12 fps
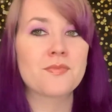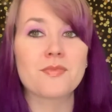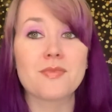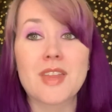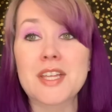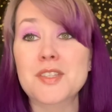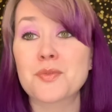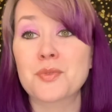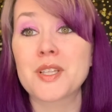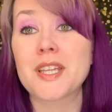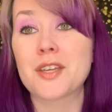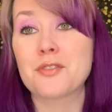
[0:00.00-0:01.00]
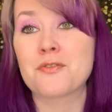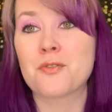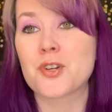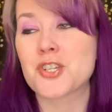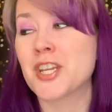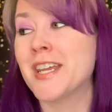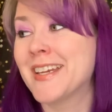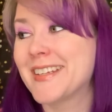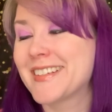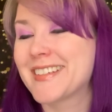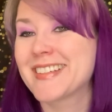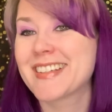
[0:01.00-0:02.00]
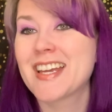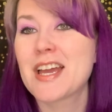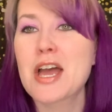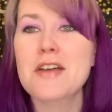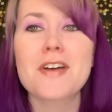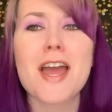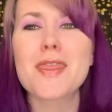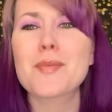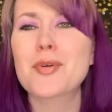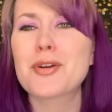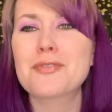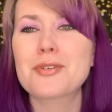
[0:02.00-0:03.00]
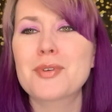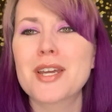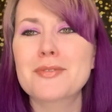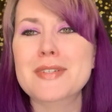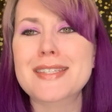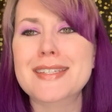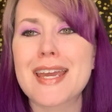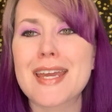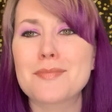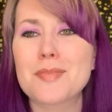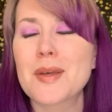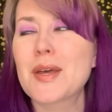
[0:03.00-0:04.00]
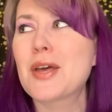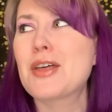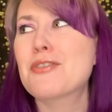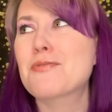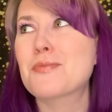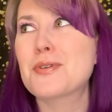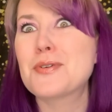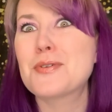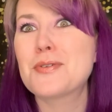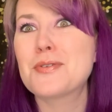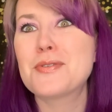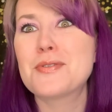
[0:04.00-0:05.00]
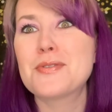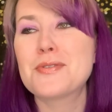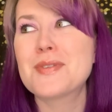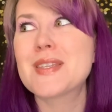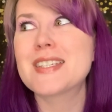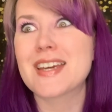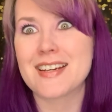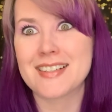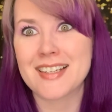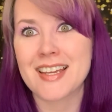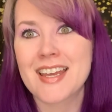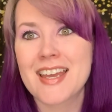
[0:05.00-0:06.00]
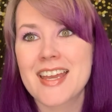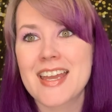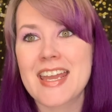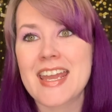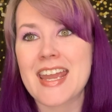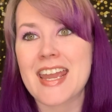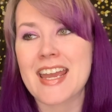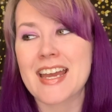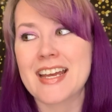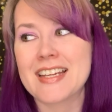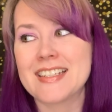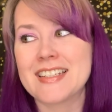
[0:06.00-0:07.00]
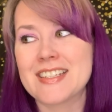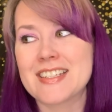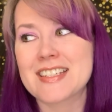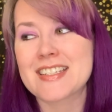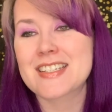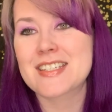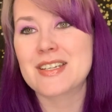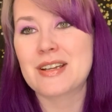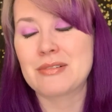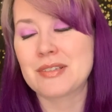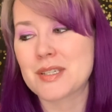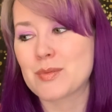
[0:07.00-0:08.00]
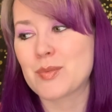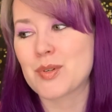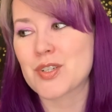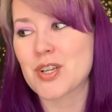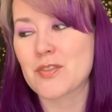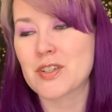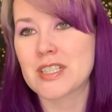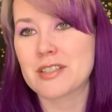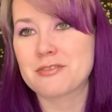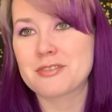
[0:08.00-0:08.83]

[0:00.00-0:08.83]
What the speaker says: That's really unfortunate. Find the perfect way to escape through the dung and only to be pushed off a cliff.